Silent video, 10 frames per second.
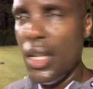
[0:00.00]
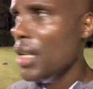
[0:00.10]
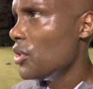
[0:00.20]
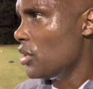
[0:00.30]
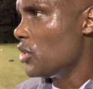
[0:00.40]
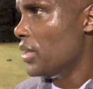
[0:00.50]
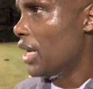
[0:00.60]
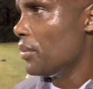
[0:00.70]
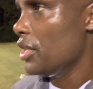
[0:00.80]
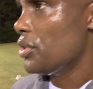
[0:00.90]
as soon as we're done
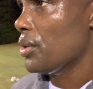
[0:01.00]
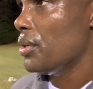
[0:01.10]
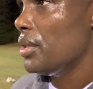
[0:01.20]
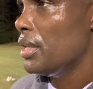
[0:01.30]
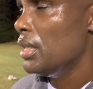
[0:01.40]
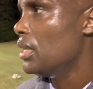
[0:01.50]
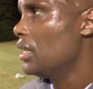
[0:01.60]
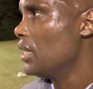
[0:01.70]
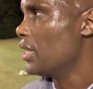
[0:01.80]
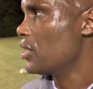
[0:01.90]
with this, so
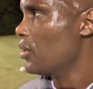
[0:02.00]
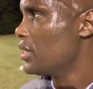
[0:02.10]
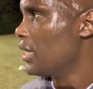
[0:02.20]
let's not